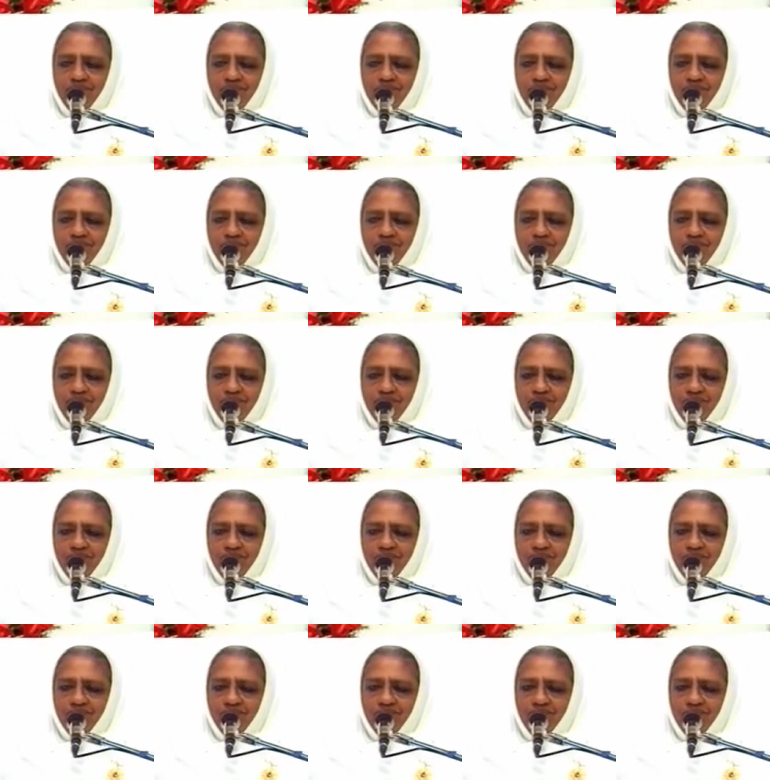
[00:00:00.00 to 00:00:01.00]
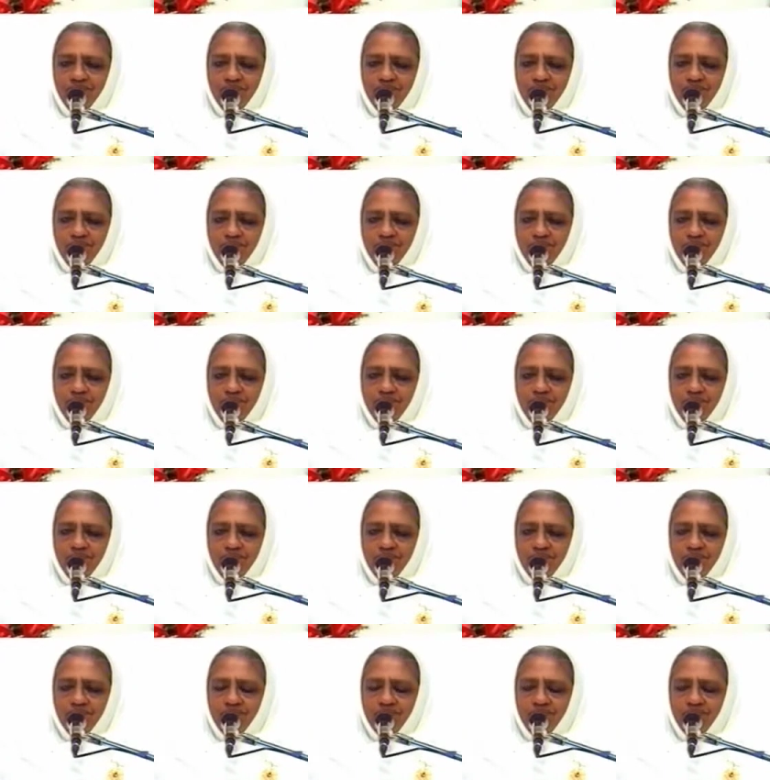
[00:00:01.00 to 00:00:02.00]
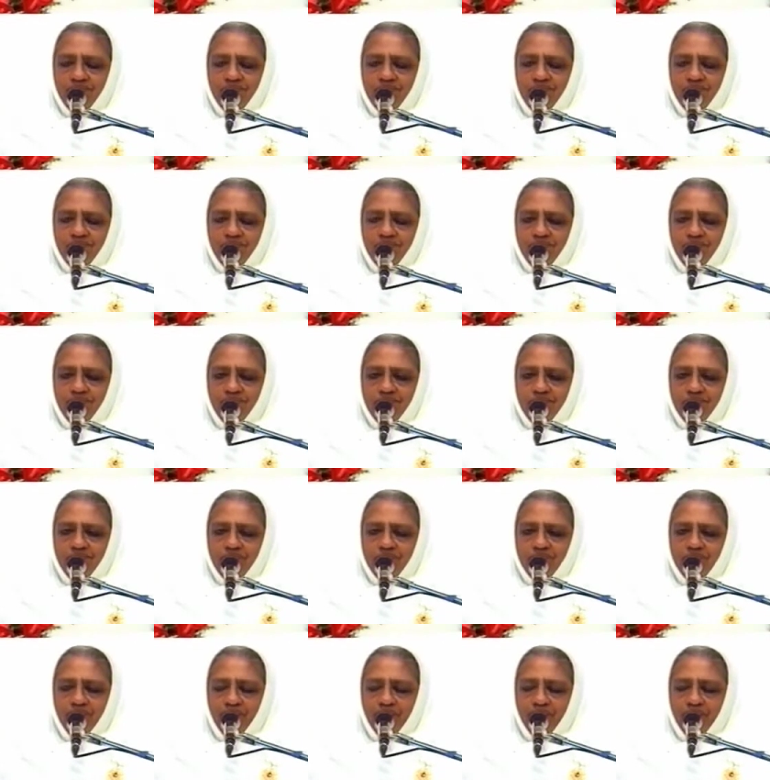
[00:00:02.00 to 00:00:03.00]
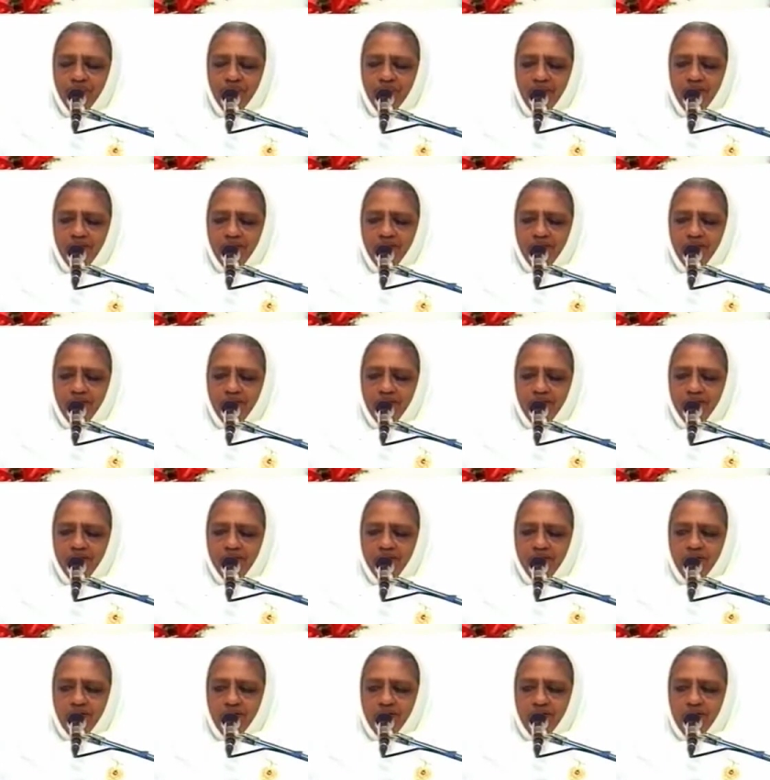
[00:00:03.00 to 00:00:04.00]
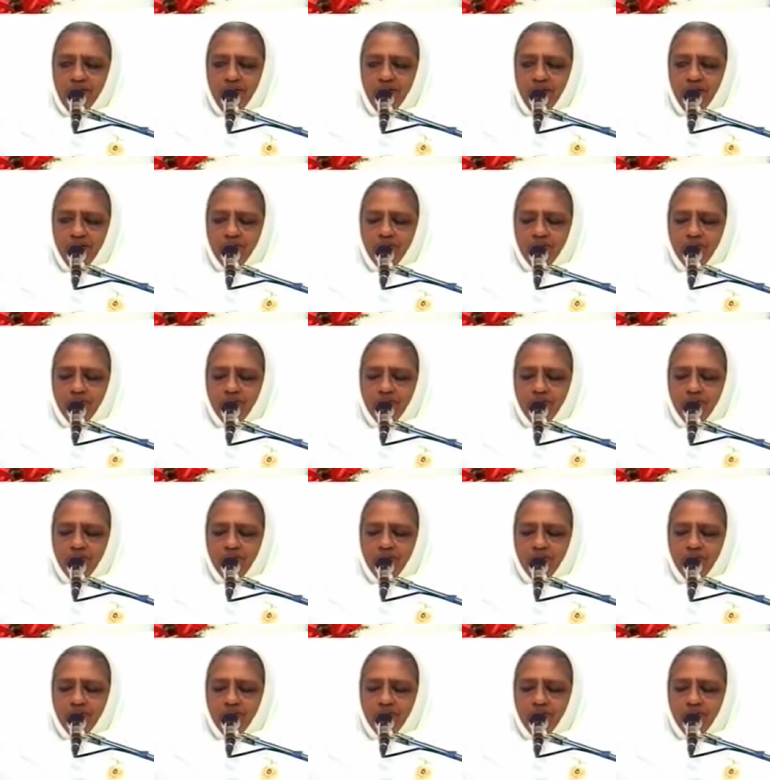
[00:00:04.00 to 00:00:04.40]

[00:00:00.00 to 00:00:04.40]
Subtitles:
Nothing is said.